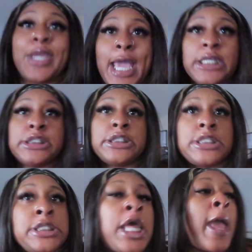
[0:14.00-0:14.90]

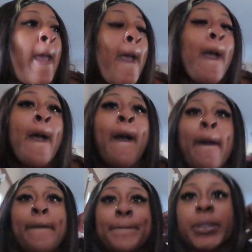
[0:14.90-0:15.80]
reactions,
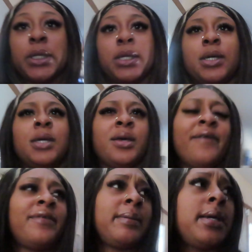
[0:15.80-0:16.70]
but
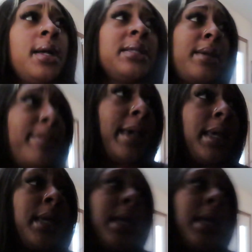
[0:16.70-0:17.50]
I'm gonna be calling him Babe.